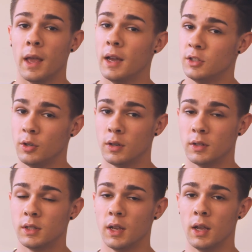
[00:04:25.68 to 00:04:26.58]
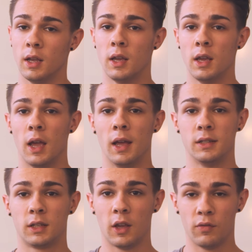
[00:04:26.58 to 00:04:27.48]
As you can see,
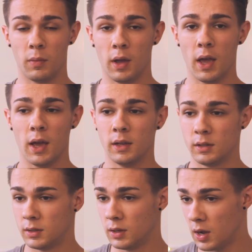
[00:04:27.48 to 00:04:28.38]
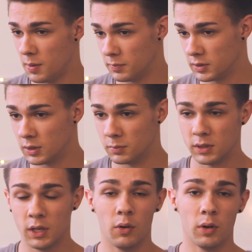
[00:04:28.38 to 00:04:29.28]
it's given my hair some
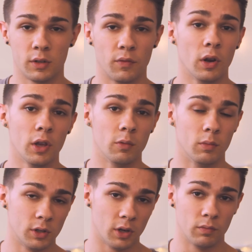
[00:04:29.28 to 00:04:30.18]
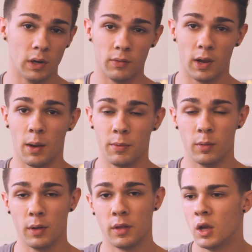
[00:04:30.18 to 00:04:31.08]
serious volume, which I'm really, really happy
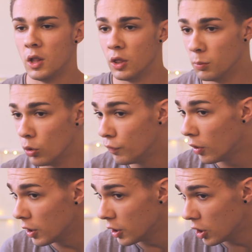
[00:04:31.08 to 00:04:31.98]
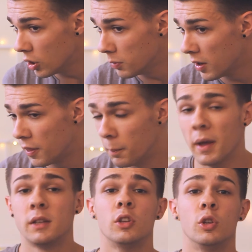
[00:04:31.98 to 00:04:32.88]
with. The more volume, the
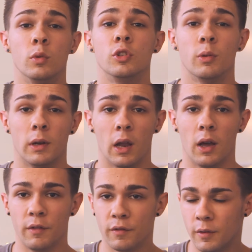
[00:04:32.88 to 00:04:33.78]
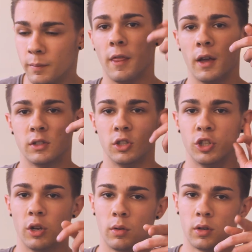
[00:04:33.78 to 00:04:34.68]
better you will do in life. That's a
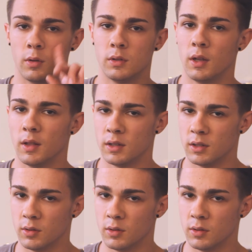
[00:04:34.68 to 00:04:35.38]
joke, don't take that